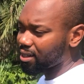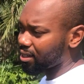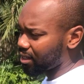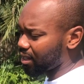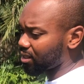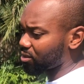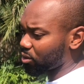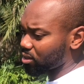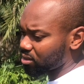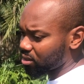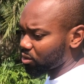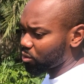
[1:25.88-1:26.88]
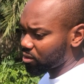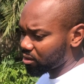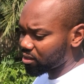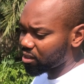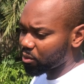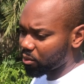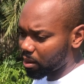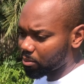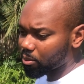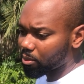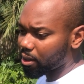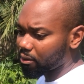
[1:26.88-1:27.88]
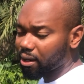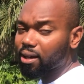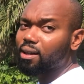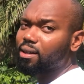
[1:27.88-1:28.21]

Yeah, so it's still within the Akropong area.